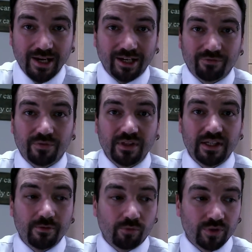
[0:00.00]
If
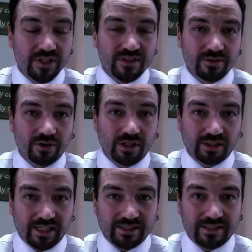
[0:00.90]
the reason they're
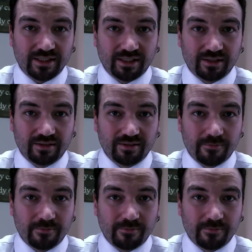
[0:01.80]
collecting it